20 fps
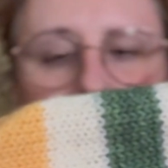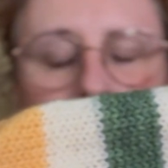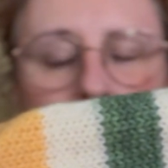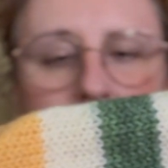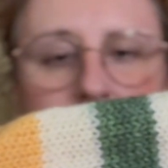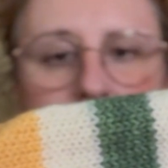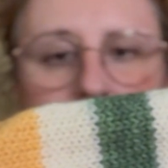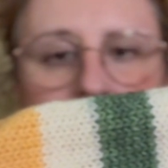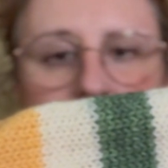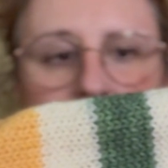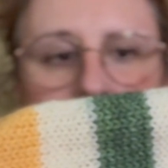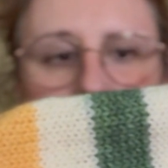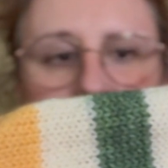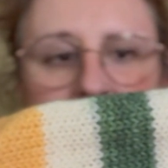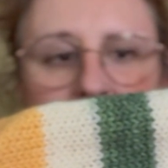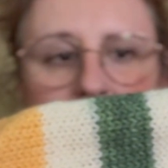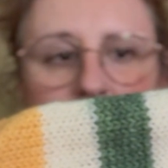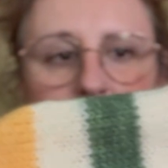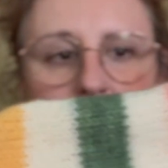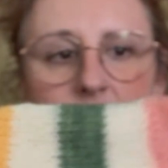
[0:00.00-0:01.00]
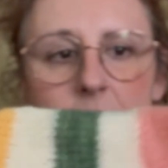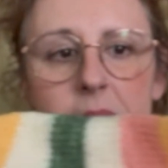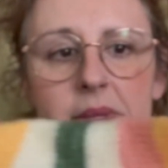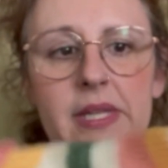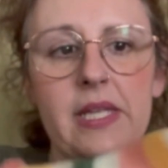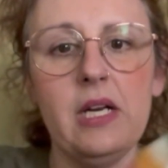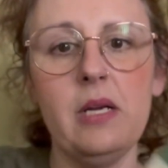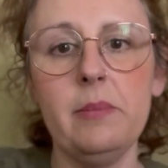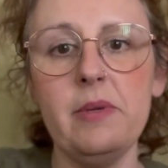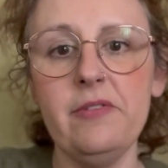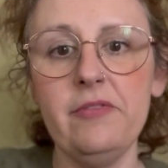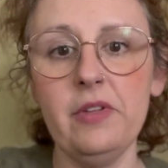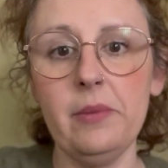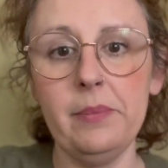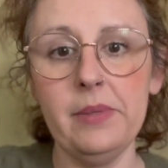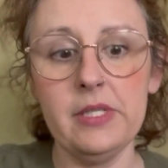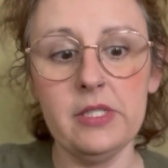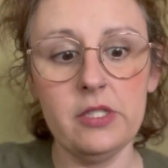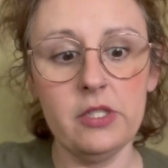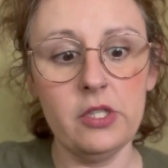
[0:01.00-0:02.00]
rest of this pink stripe and then I'll be
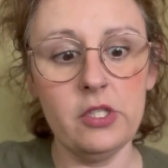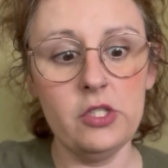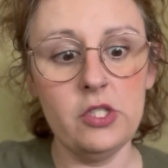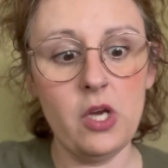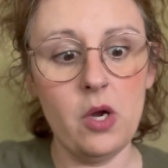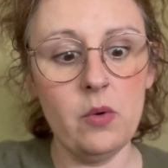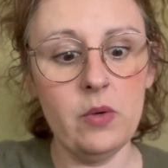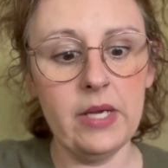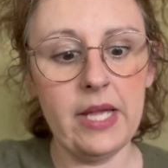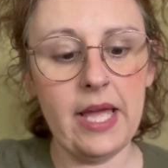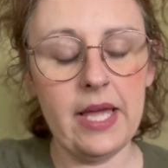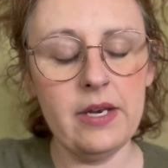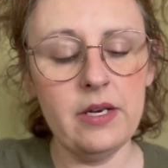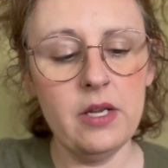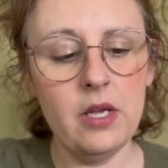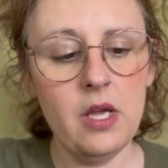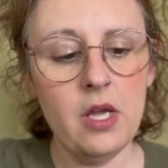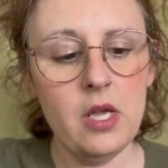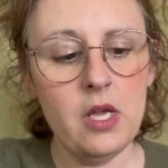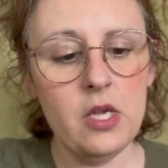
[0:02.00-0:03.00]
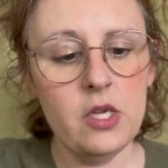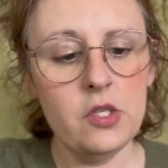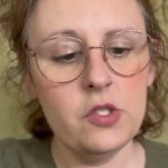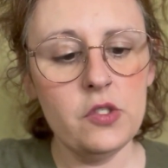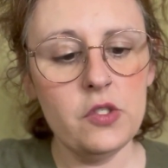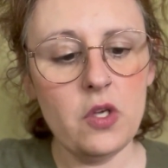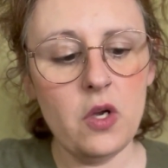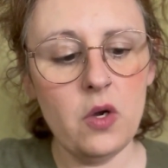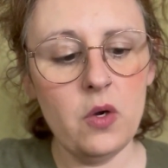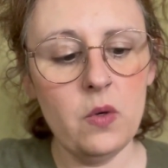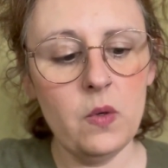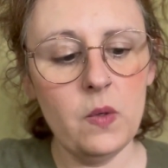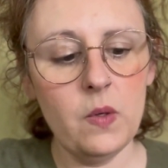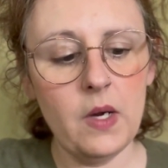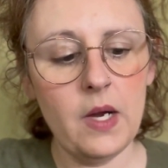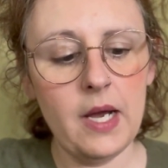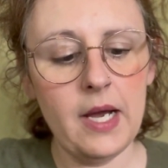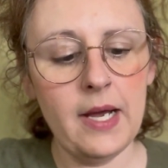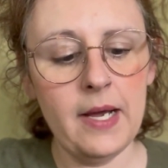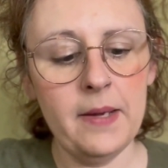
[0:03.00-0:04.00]
flipping to the toe again. So
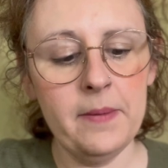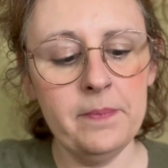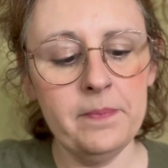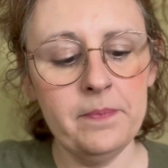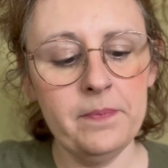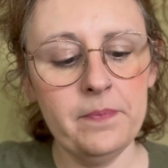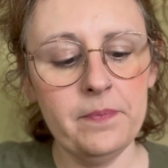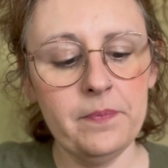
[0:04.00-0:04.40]
I'm